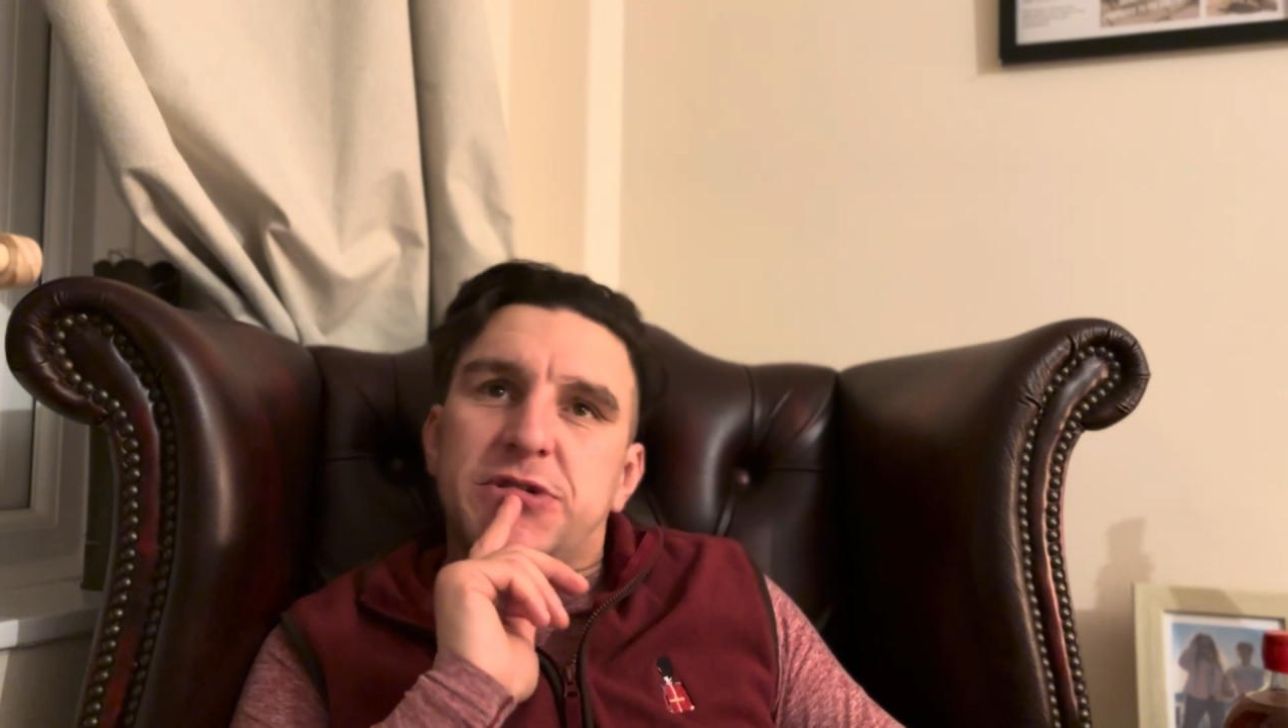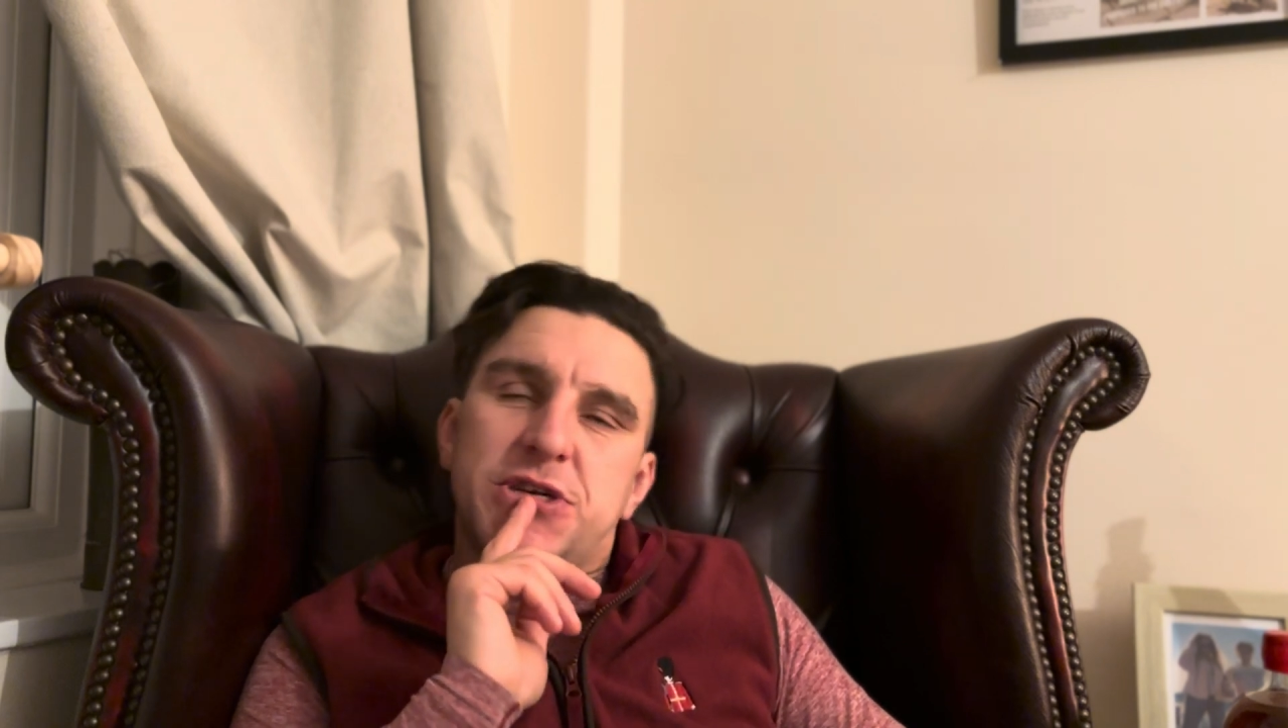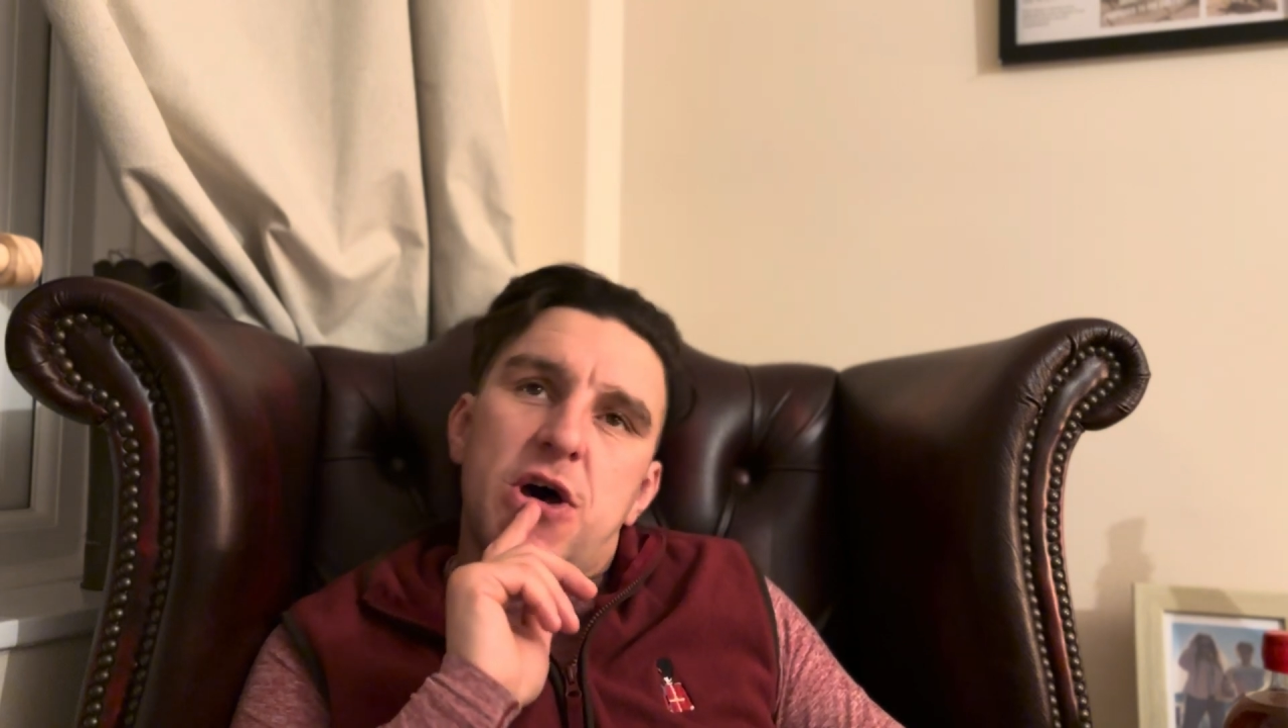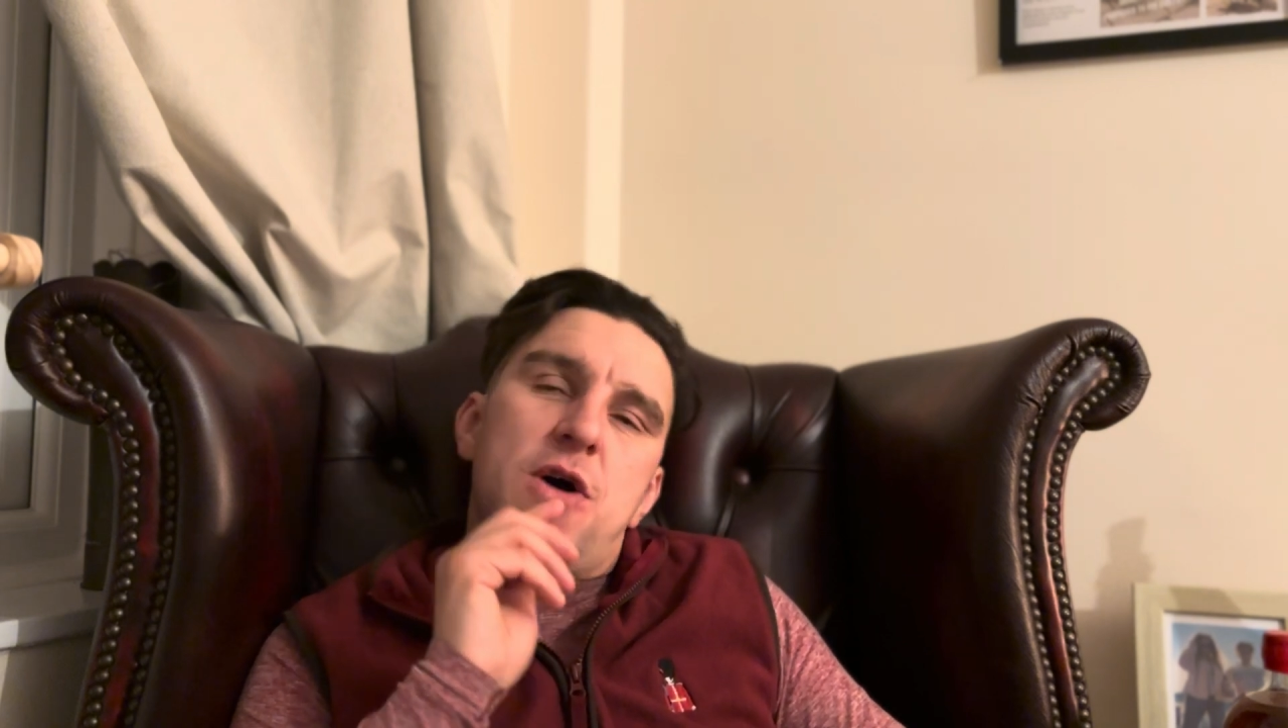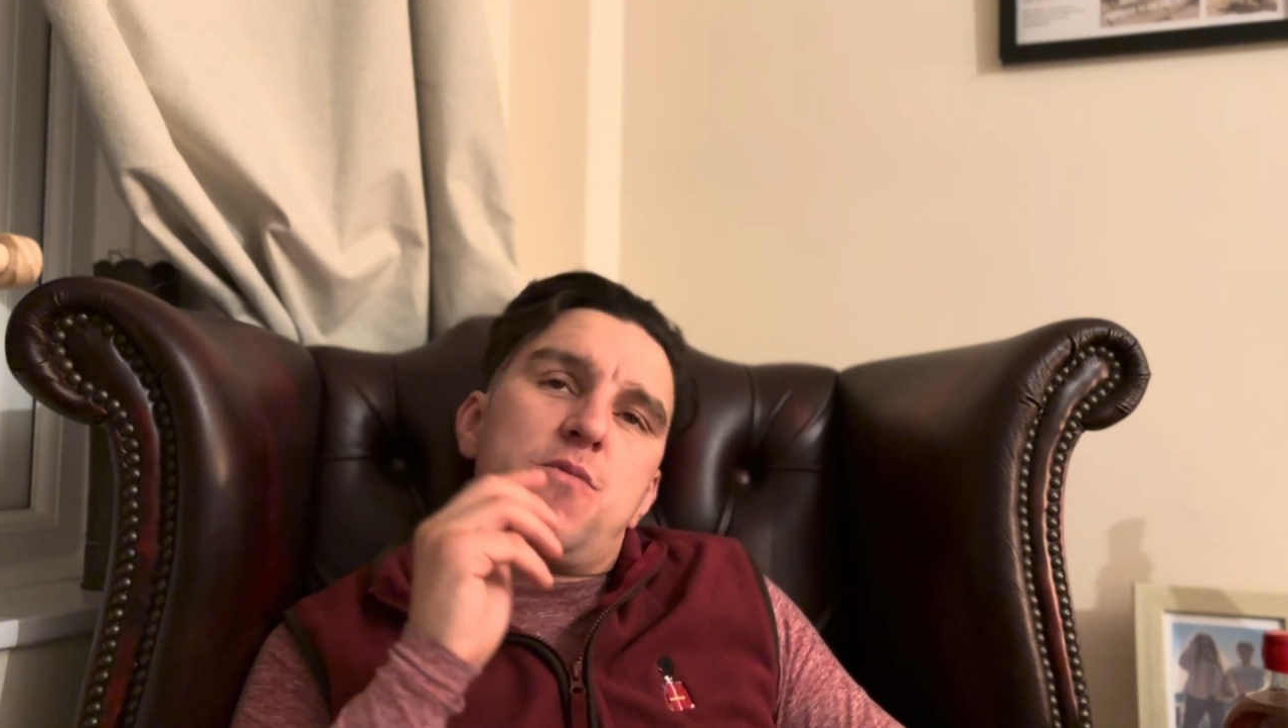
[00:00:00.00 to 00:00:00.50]

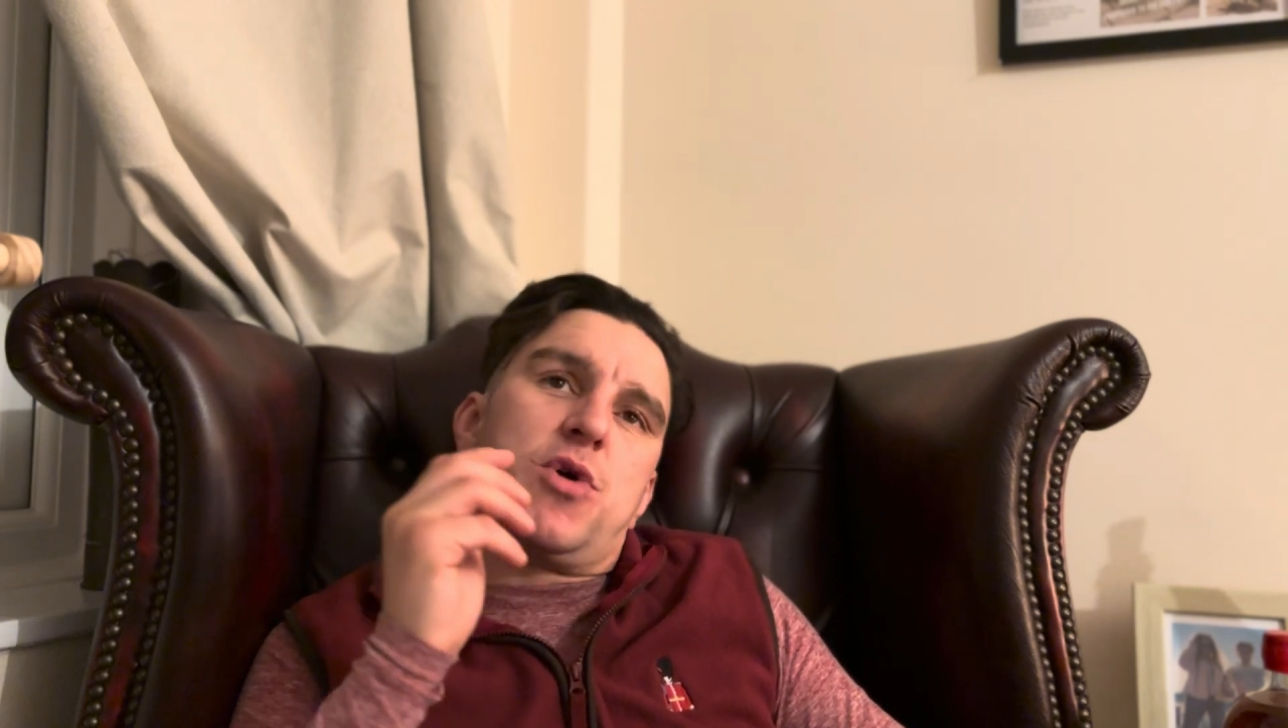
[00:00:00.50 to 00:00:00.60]
time,